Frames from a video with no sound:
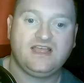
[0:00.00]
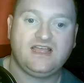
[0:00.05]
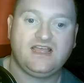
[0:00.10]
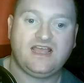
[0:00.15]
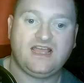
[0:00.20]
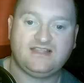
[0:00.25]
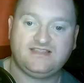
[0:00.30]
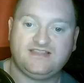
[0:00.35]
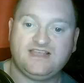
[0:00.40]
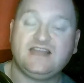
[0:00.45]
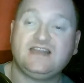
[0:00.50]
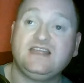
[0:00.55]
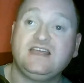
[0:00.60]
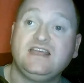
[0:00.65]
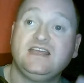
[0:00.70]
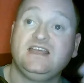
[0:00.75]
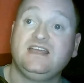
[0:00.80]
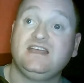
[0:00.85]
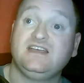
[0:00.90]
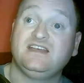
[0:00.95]
And then
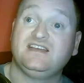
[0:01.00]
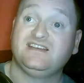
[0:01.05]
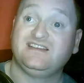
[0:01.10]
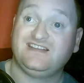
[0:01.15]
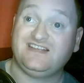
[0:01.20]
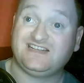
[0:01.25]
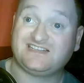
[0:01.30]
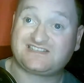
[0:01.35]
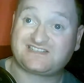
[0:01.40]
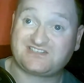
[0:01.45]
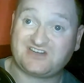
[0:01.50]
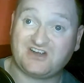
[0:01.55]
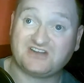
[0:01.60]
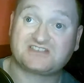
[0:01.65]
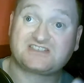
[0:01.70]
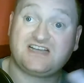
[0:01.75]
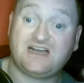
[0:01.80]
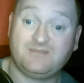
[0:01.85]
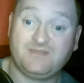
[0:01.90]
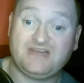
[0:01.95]
it starts
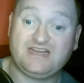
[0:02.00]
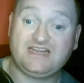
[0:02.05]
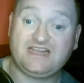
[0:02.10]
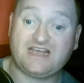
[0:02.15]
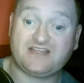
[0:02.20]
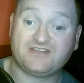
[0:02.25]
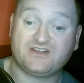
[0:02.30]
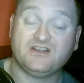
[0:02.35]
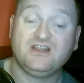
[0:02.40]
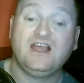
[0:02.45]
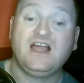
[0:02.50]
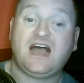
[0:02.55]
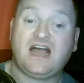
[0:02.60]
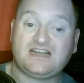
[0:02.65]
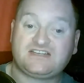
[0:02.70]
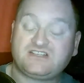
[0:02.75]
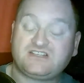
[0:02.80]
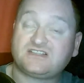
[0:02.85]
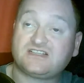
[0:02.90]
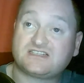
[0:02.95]
coming together. I
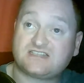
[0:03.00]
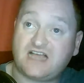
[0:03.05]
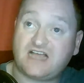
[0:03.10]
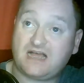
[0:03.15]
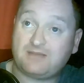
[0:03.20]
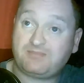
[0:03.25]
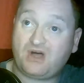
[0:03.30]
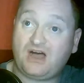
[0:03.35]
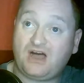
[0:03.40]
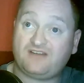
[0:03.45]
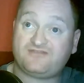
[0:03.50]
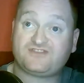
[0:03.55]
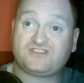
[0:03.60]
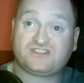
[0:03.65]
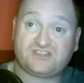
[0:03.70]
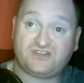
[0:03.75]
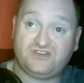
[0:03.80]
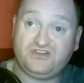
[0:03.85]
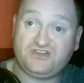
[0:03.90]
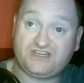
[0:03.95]
took the top off
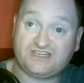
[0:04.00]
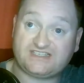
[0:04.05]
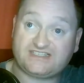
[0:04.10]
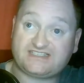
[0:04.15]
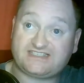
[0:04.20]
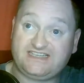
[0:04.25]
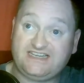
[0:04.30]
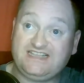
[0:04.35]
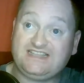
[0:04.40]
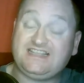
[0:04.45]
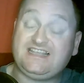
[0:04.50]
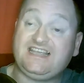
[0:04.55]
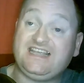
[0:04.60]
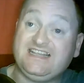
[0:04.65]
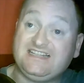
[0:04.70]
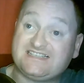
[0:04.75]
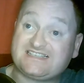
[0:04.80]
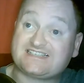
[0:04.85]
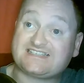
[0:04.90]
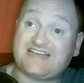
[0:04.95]
so you could see the
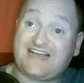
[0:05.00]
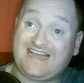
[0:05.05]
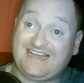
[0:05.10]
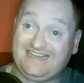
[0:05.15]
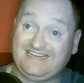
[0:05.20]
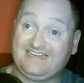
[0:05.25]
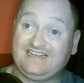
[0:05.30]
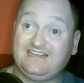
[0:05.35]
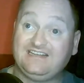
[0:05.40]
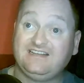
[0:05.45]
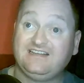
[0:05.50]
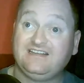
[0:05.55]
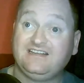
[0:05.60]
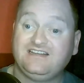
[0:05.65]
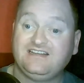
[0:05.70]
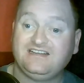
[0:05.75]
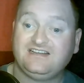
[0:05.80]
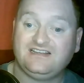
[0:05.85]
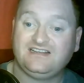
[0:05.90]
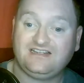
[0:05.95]
inside
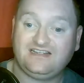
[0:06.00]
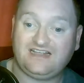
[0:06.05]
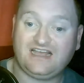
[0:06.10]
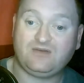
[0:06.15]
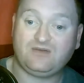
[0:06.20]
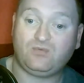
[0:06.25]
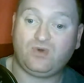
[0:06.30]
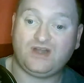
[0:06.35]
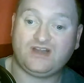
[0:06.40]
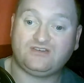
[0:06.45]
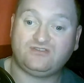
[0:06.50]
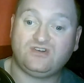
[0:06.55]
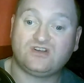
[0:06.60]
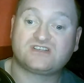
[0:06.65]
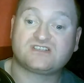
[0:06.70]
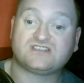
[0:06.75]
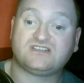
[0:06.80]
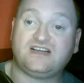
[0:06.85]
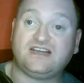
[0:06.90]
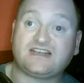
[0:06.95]
and what it
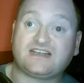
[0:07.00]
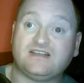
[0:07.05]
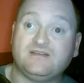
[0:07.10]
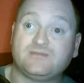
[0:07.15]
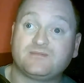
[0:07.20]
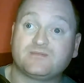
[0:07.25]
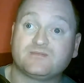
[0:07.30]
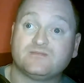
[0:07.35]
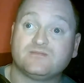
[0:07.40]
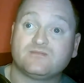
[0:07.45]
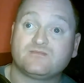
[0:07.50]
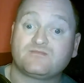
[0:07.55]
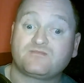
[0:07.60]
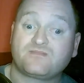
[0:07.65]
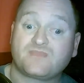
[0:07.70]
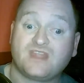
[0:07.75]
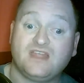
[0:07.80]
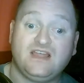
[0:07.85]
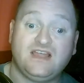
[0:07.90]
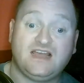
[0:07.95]
looks like.
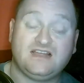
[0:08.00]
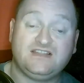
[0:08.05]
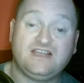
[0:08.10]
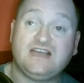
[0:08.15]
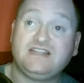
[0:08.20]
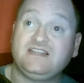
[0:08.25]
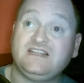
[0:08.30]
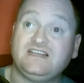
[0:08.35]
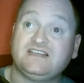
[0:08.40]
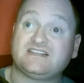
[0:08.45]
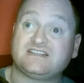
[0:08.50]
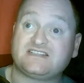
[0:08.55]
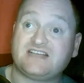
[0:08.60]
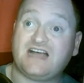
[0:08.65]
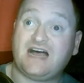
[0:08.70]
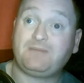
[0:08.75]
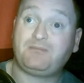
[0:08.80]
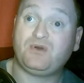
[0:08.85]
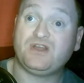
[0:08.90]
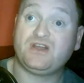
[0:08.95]
And then the
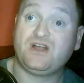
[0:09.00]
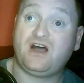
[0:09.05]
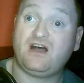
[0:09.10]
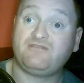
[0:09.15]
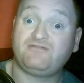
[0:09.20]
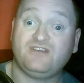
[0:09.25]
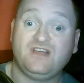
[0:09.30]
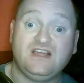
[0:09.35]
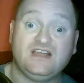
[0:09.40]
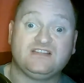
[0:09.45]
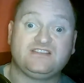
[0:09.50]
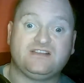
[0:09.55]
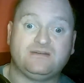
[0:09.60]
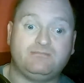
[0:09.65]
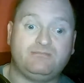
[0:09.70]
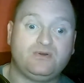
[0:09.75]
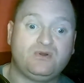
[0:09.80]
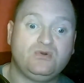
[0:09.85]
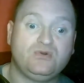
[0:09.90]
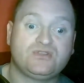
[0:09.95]
top went off. The
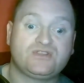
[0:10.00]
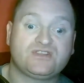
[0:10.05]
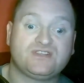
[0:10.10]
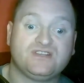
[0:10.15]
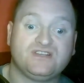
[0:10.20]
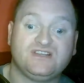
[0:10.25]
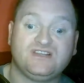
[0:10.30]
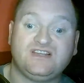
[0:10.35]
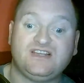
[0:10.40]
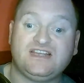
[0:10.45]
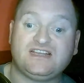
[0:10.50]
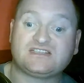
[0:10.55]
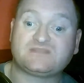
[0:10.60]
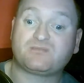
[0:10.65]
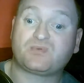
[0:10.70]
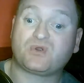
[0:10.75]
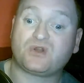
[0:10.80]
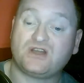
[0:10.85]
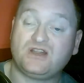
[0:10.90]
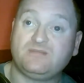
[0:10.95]
booth is
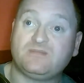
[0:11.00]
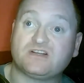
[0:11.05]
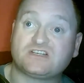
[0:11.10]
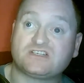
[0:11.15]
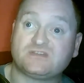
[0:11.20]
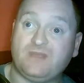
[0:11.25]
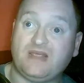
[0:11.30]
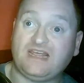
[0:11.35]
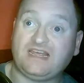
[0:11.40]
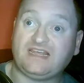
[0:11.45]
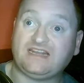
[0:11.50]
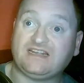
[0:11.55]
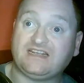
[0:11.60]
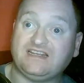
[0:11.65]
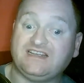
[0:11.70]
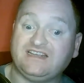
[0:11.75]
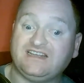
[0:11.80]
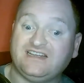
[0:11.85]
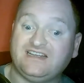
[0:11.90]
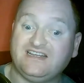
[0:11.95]
pretty much made.
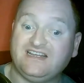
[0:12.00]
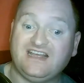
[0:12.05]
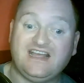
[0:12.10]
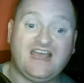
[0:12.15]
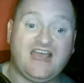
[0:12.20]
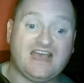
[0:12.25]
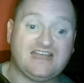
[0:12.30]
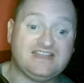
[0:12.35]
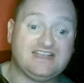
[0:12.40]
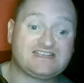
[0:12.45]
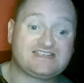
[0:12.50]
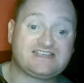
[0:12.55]
And this